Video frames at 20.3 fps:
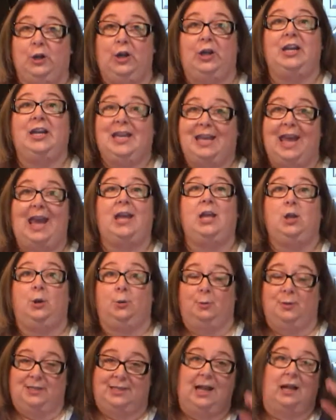going to get your
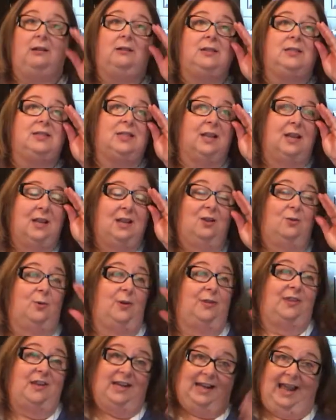results.
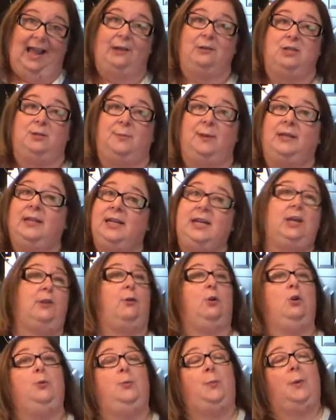With an accountability
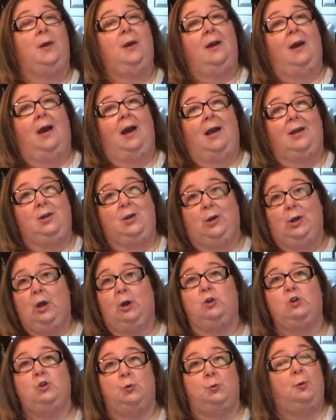group, your
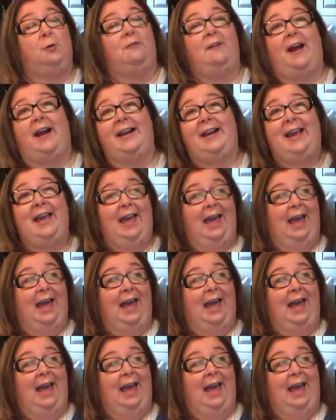coach will provide